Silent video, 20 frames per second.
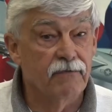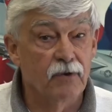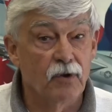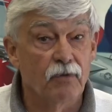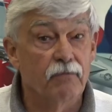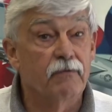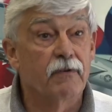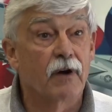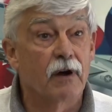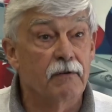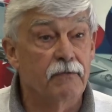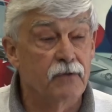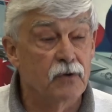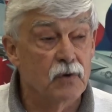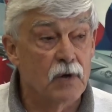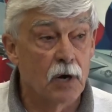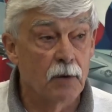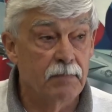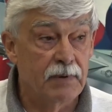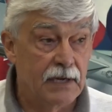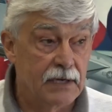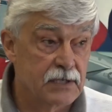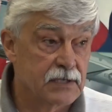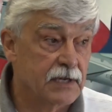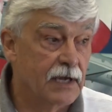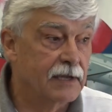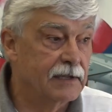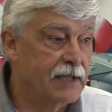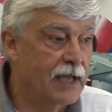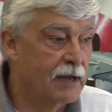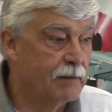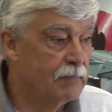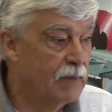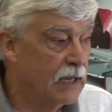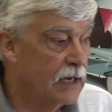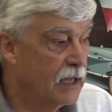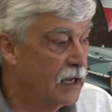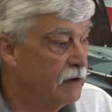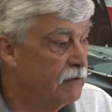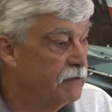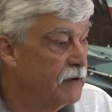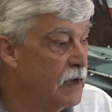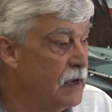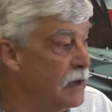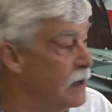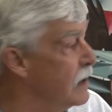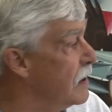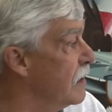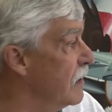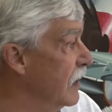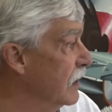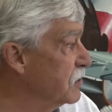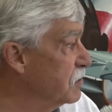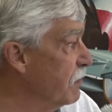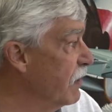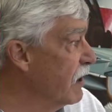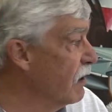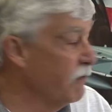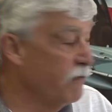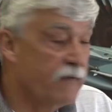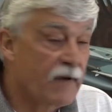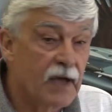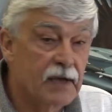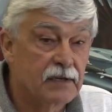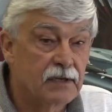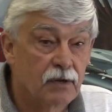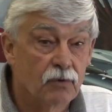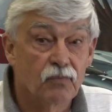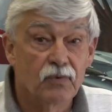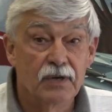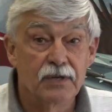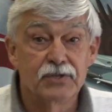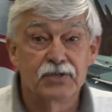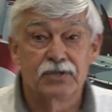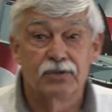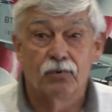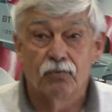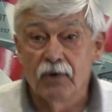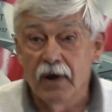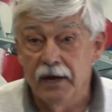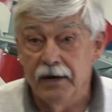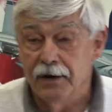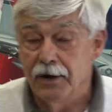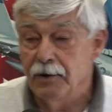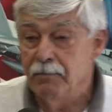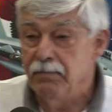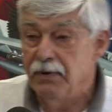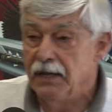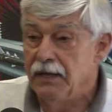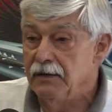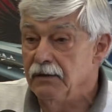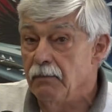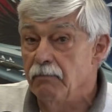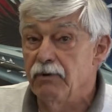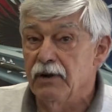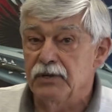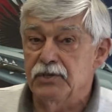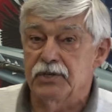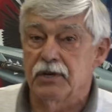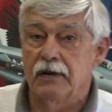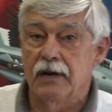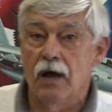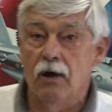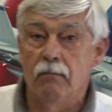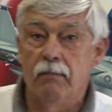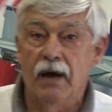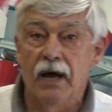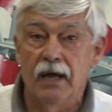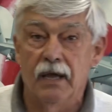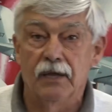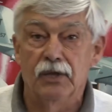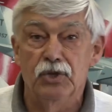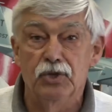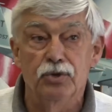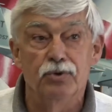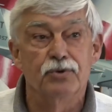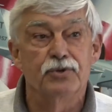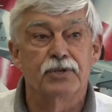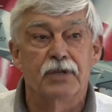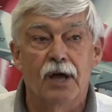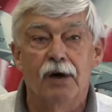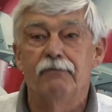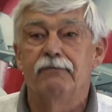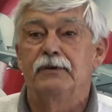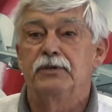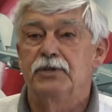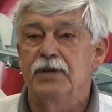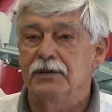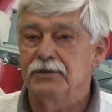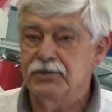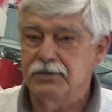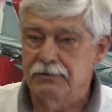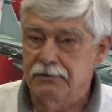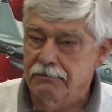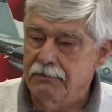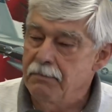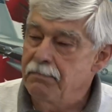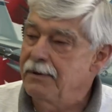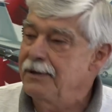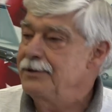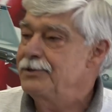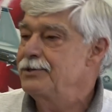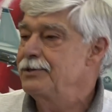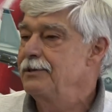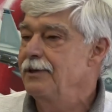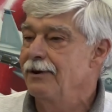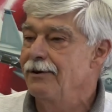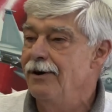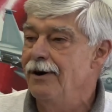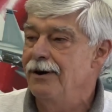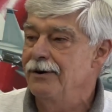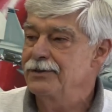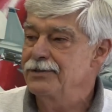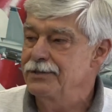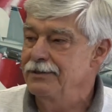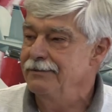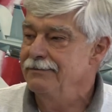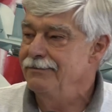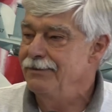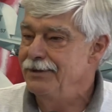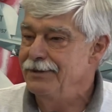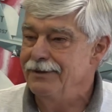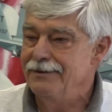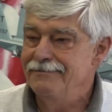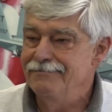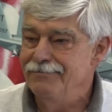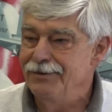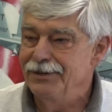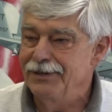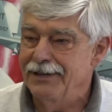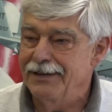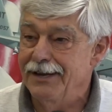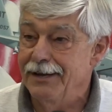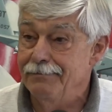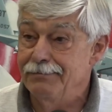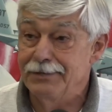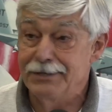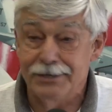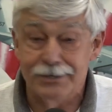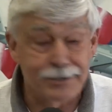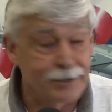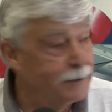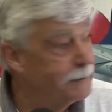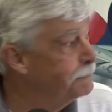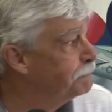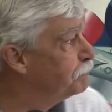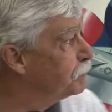flown very few airplanes like that in my life. As a matter of fact, it was the right airplane. The Brits are now buying used Alpha Jets to replace their Hawks, the one that won the competition.